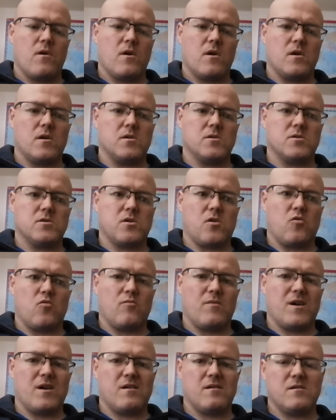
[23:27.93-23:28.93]
it's still
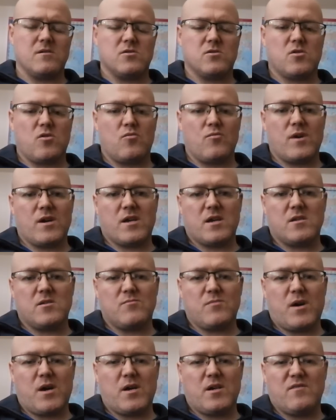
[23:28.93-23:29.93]
my kid's
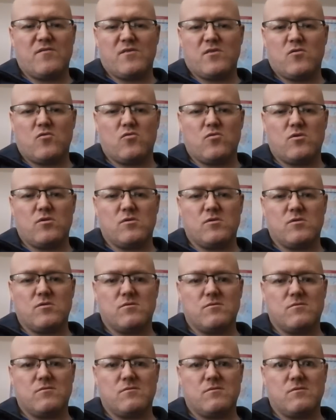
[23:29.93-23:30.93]
ma, even though
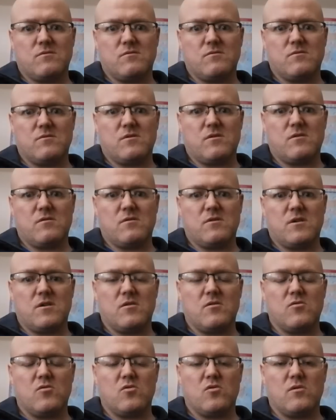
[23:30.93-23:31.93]
there's nothing there.
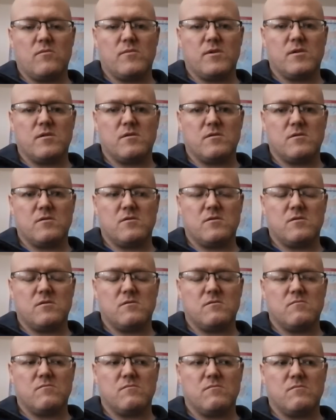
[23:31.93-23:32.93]
Know what I mean? It's
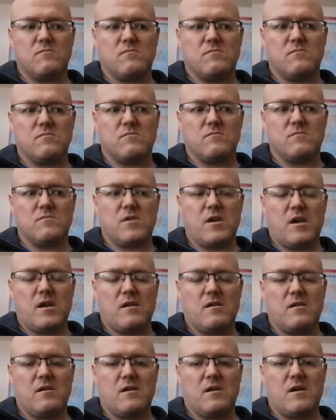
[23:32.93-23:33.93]

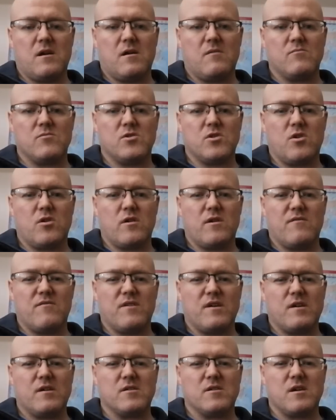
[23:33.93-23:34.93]
anything that happens to her
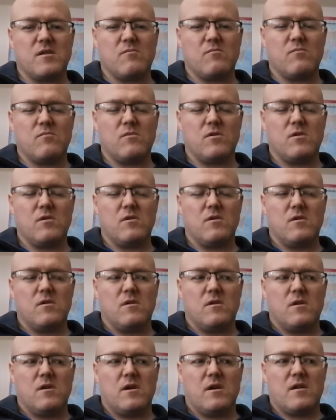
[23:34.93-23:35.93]
affects him,
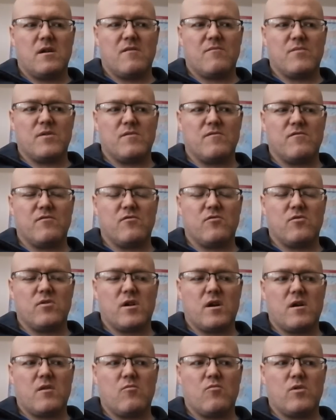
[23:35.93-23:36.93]
and I've been through
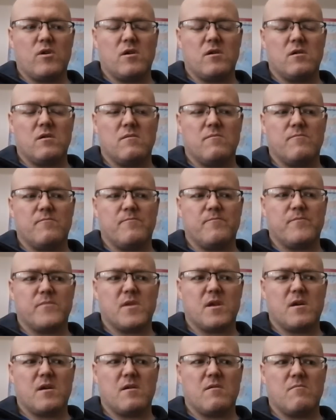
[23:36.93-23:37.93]
that with
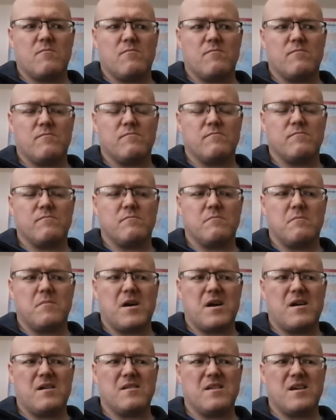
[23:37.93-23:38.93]

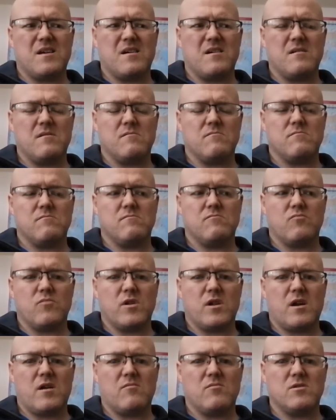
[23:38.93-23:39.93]
my dad when
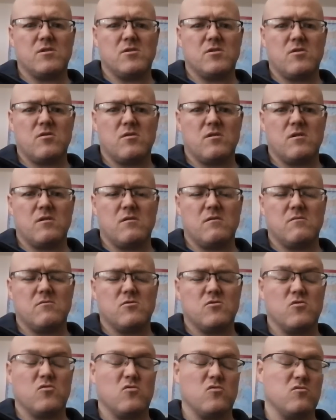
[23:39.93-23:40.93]
I was younger.
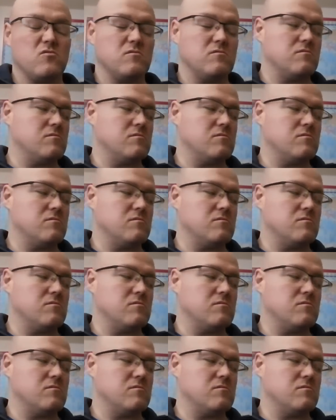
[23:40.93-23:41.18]
So